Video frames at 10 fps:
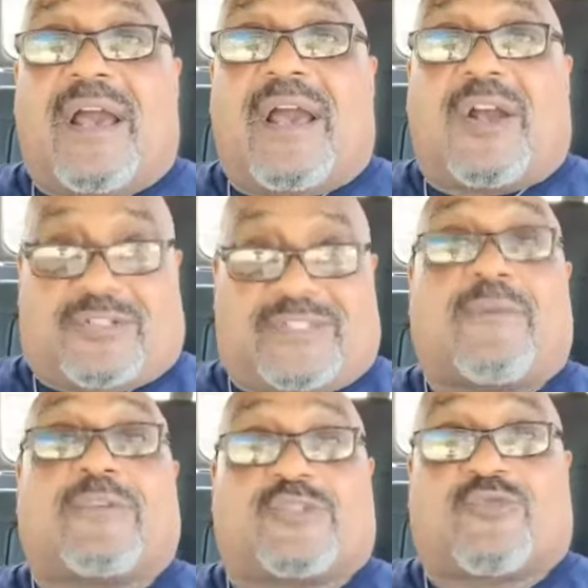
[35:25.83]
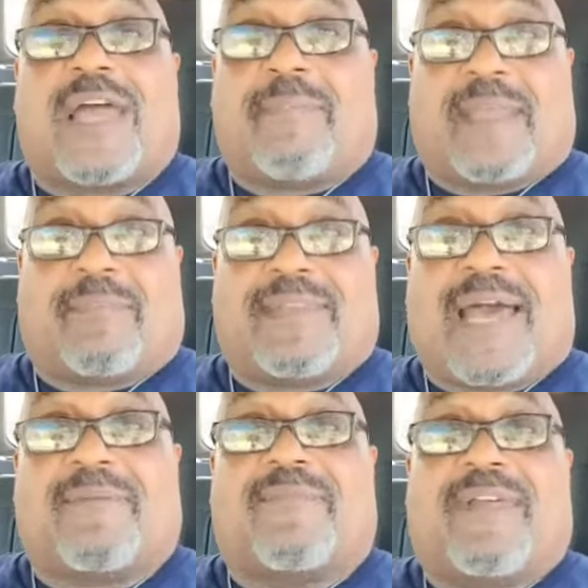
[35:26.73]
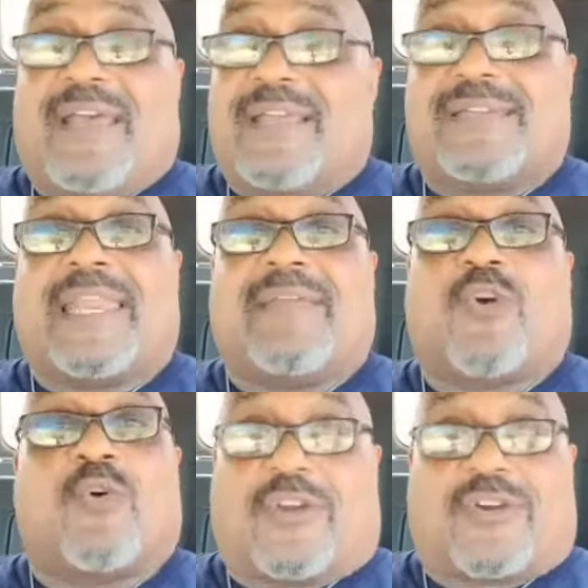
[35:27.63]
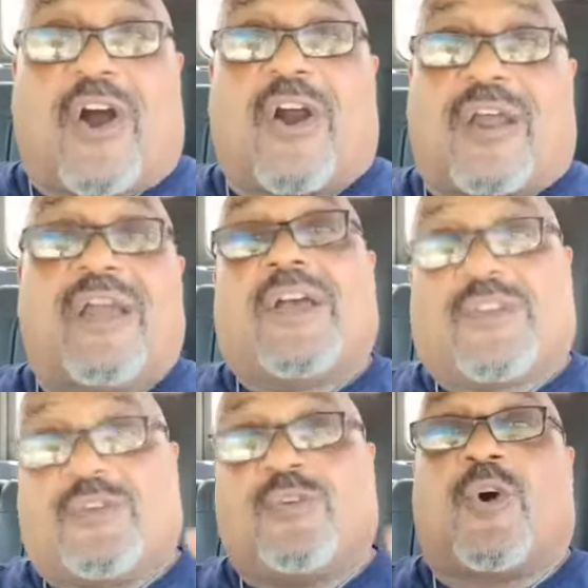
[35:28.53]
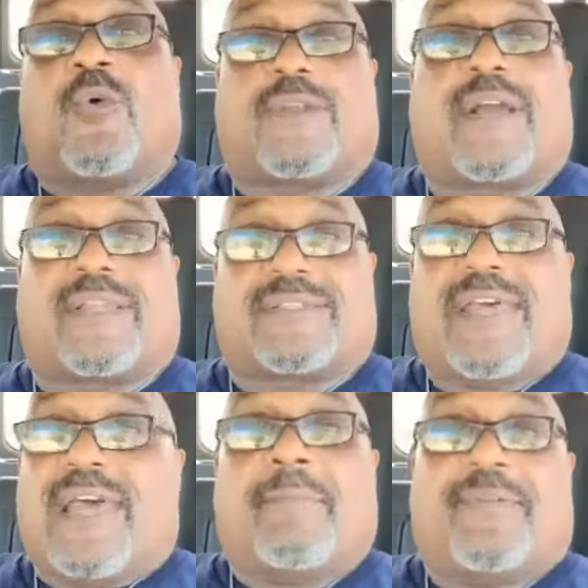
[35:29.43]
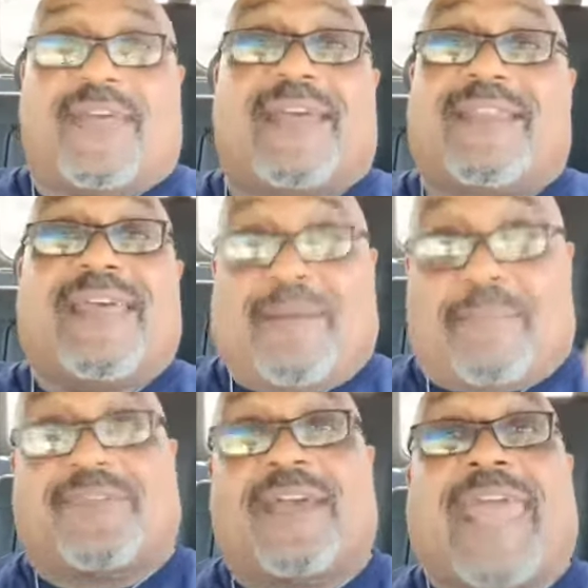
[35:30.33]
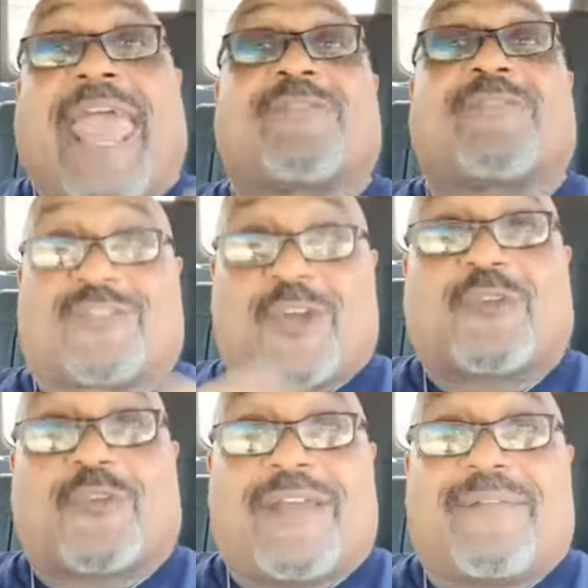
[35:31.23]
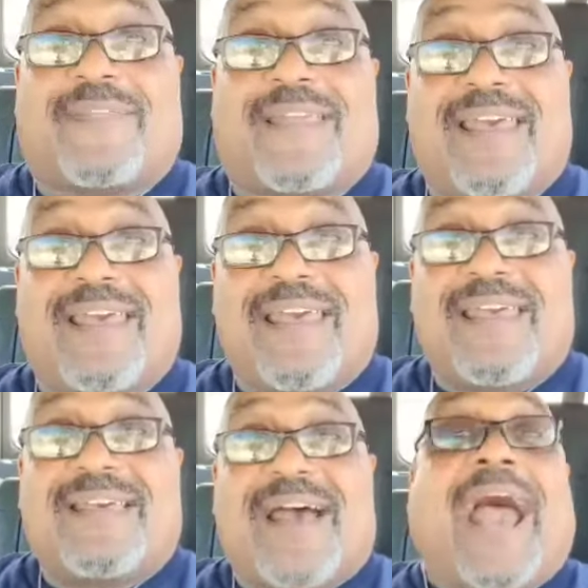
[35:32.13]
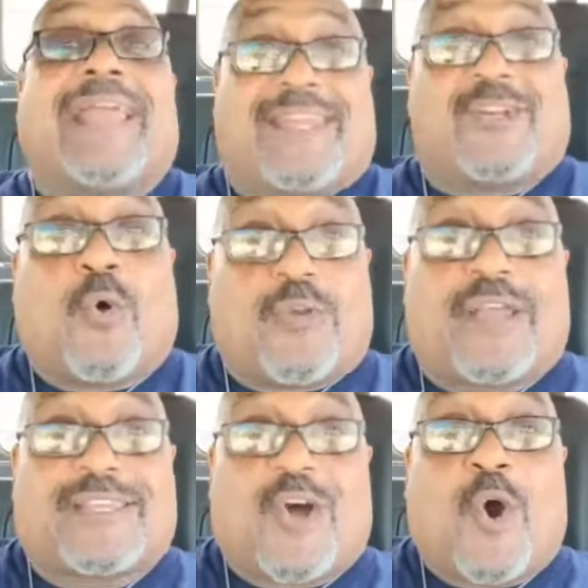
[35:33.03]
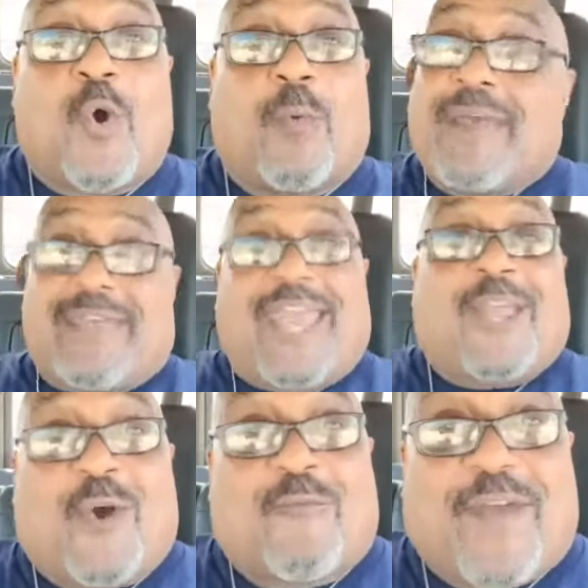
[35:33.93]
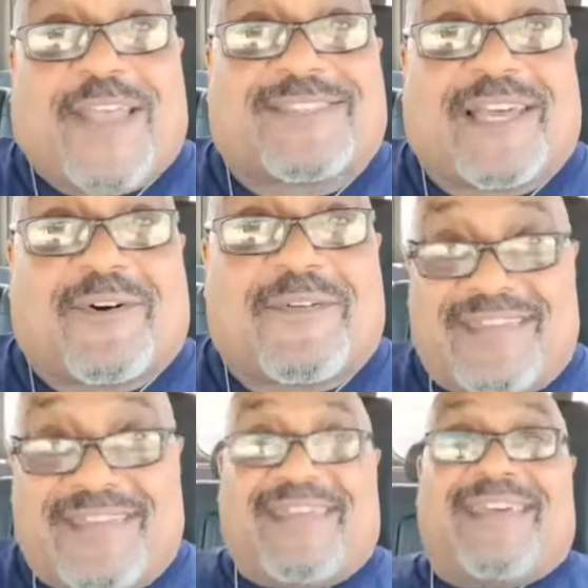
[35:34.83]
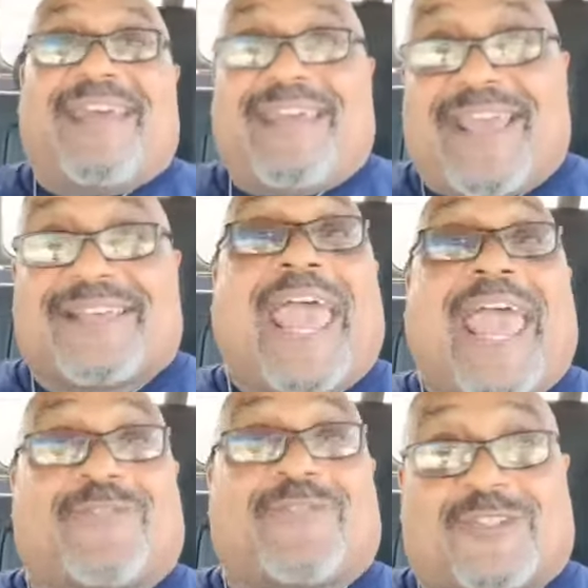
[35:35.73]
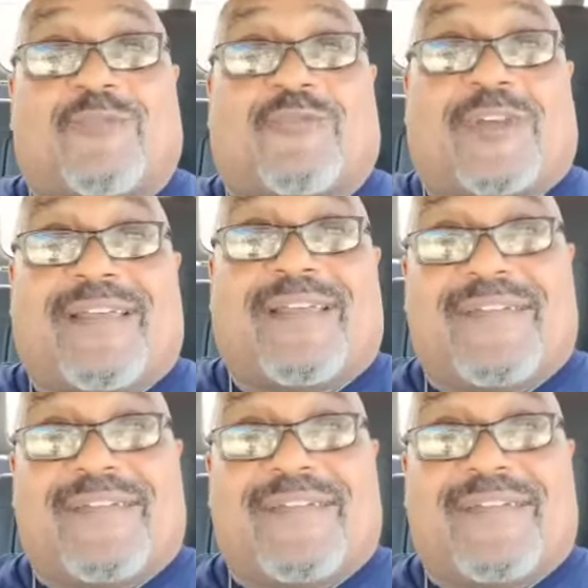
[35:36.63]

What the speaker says: because devil was trying to make me not even go to the car to do golden nuggets. But then after surgery, I did golden nuggets at home. In your face, devil. Yes, after surgery,